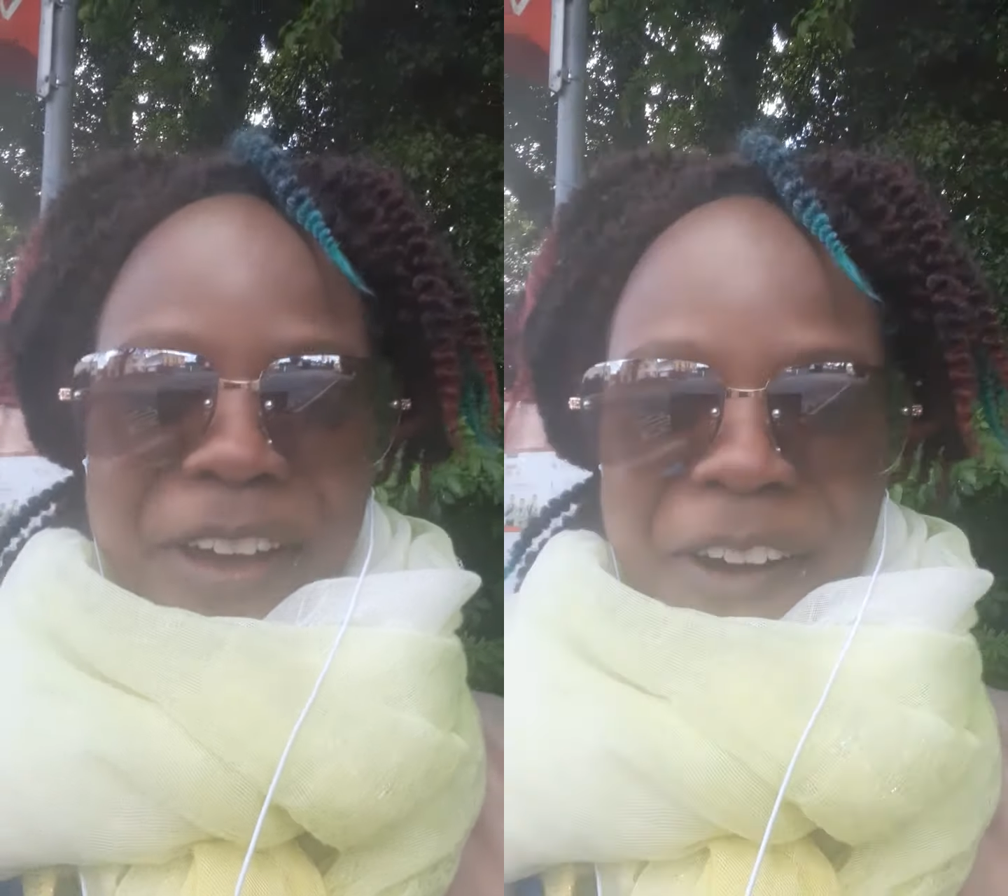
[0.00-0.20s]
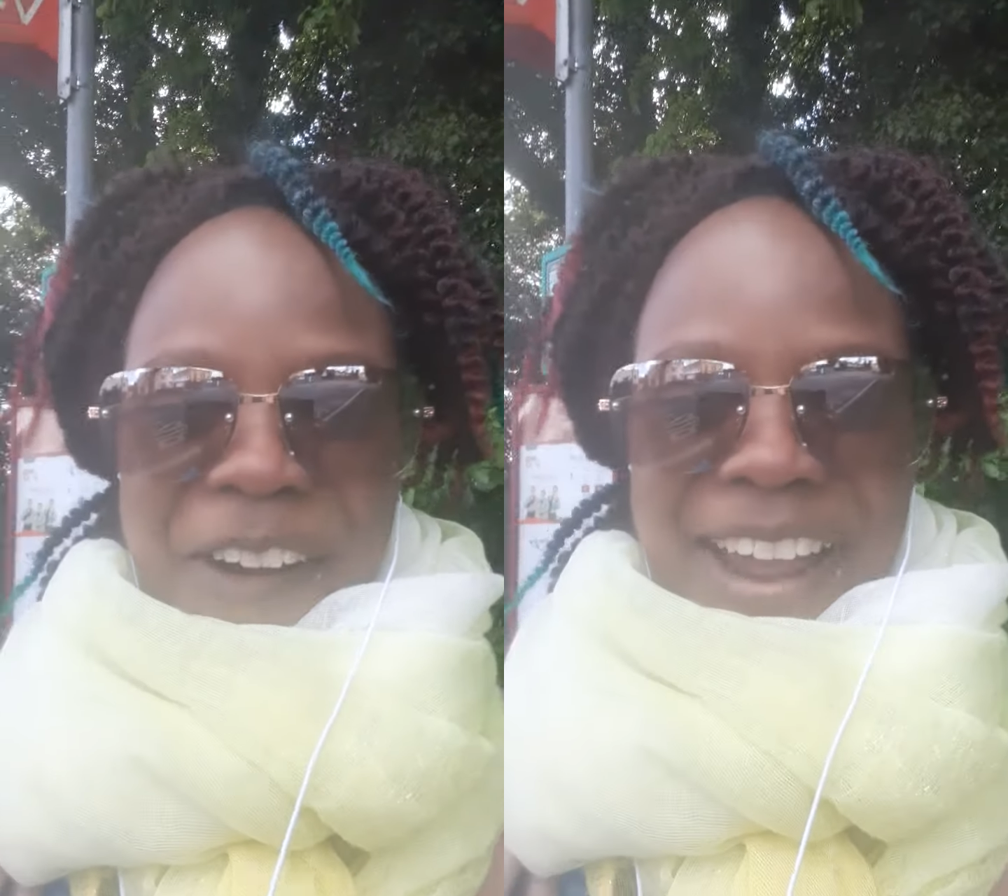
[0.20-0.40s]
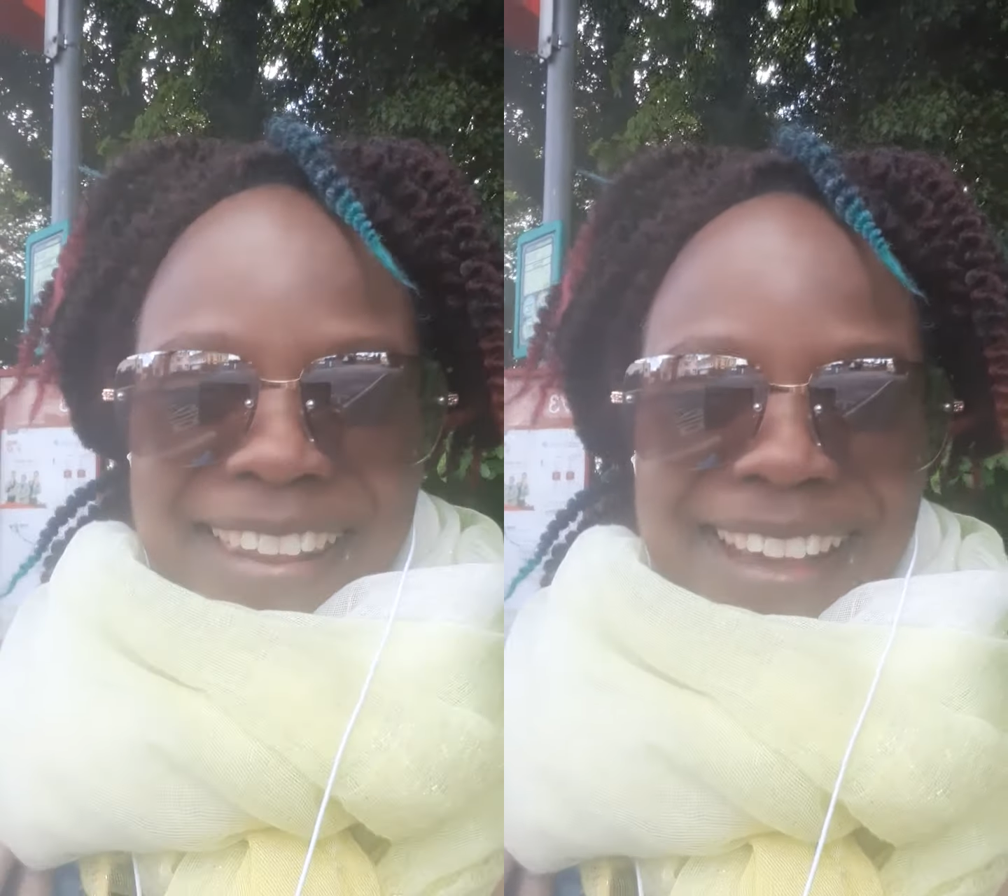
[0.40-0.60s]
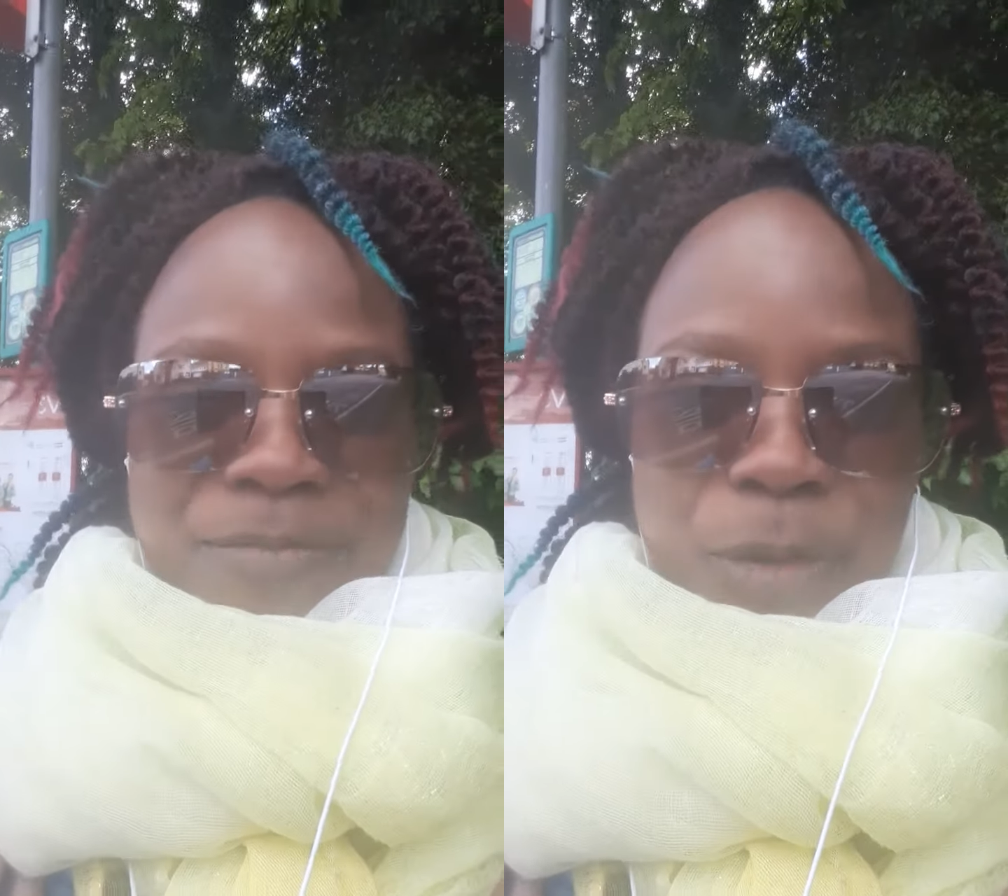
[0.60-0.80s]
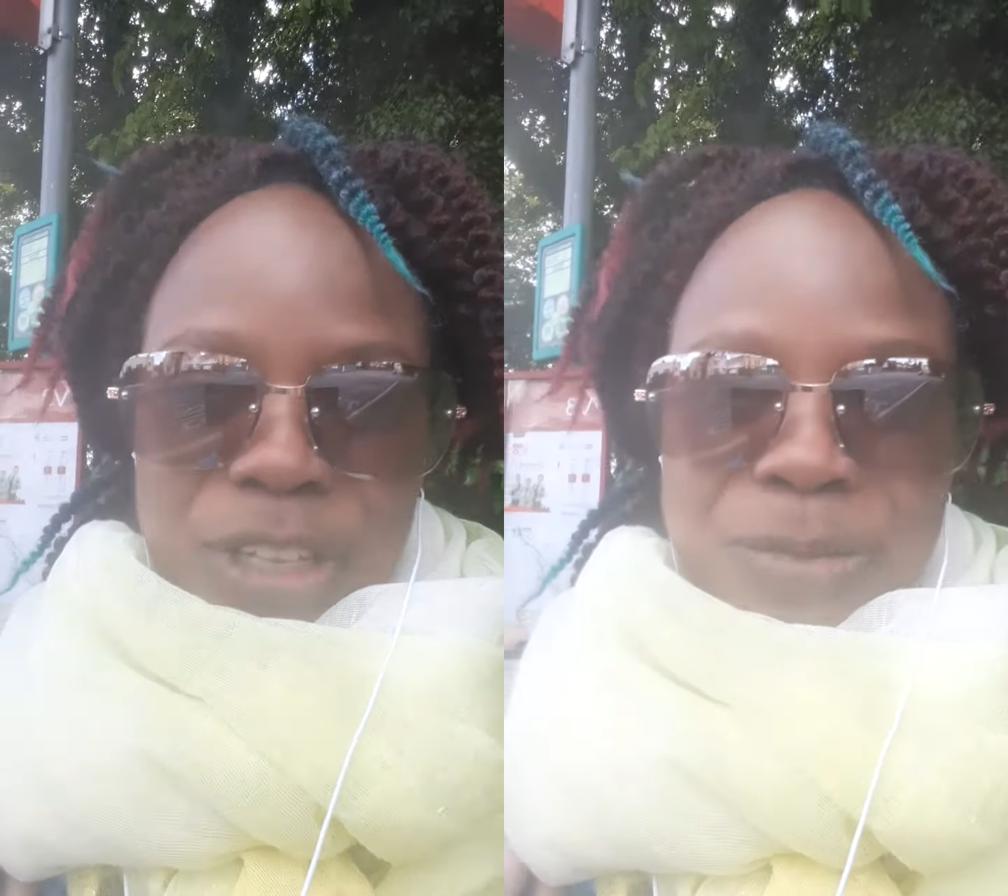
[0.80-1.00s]
All right
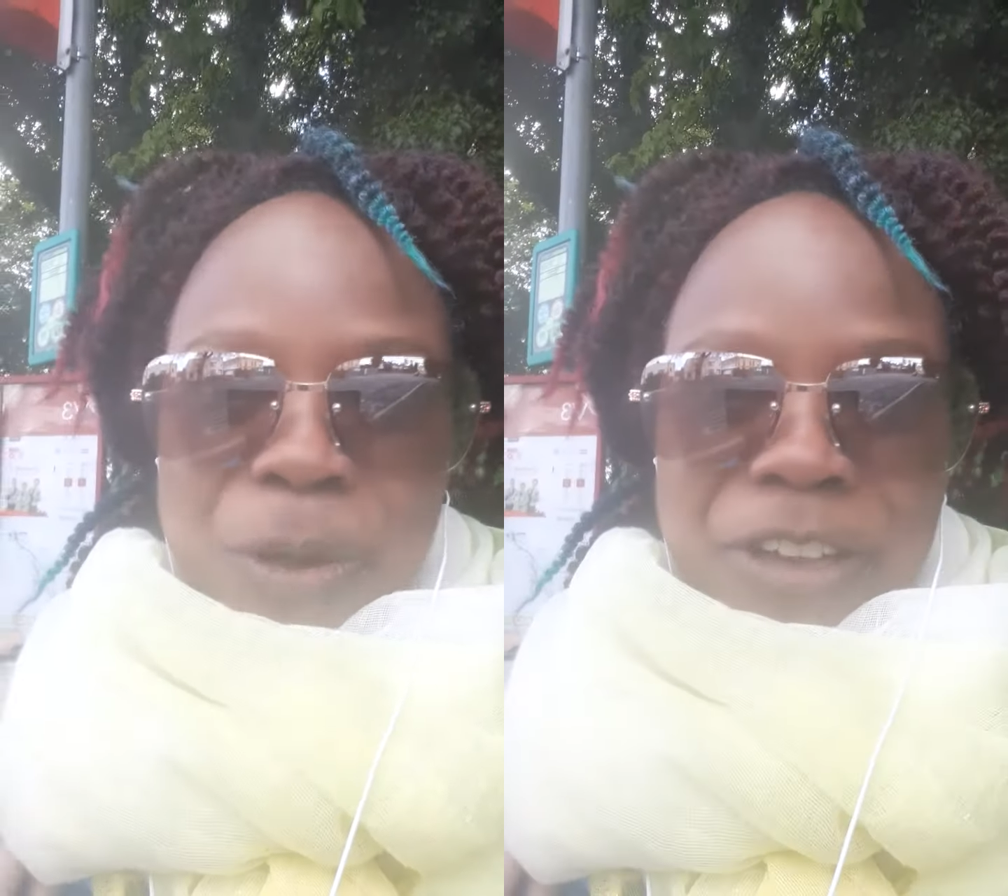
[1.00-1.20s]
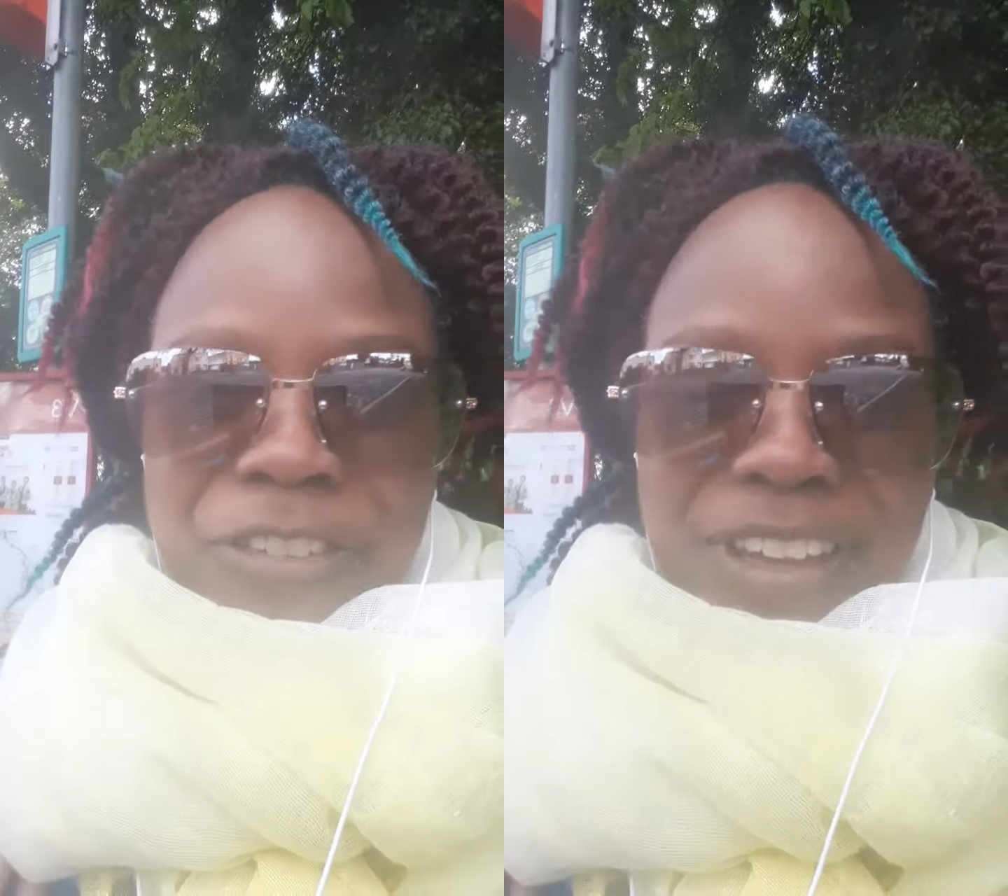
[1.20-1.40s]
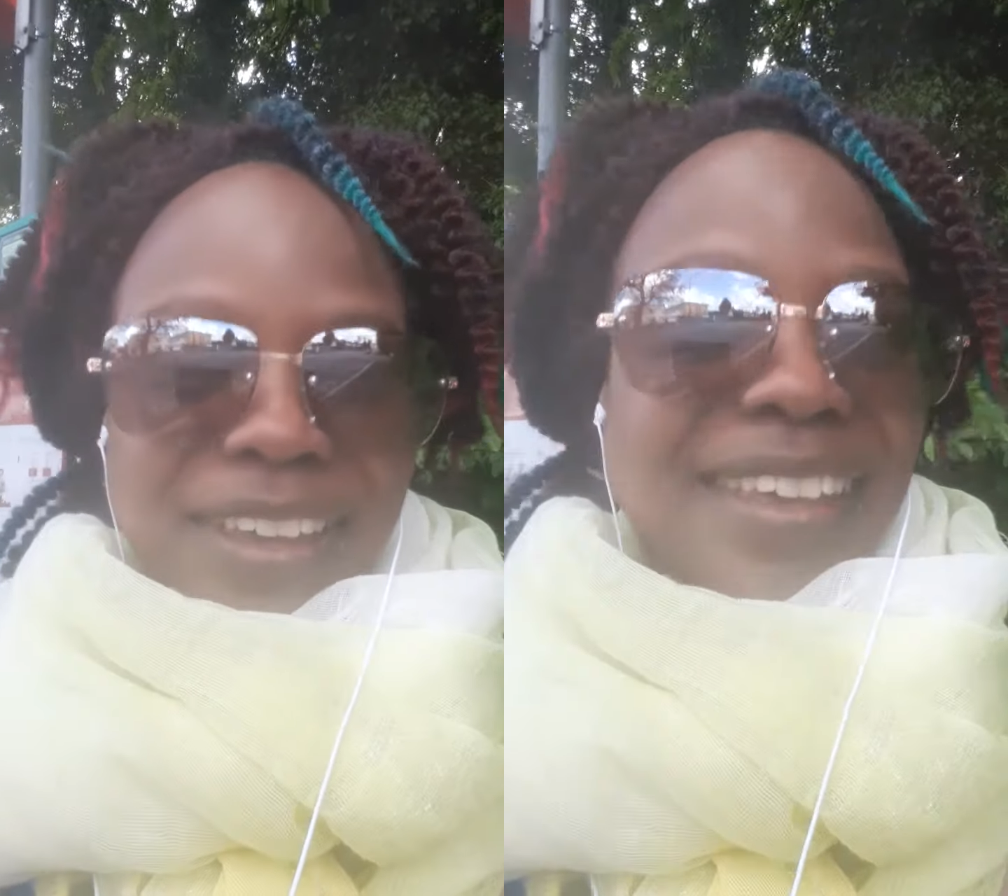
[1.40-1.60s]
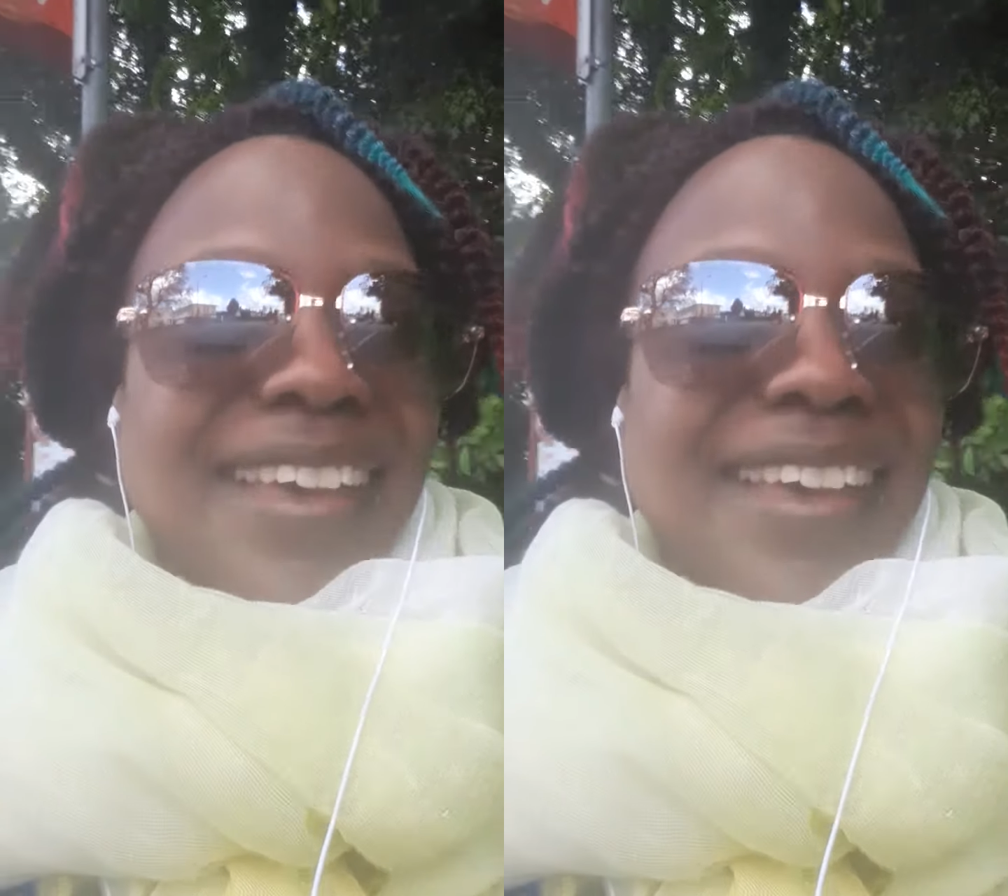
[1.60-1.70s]
then, but it's worth it.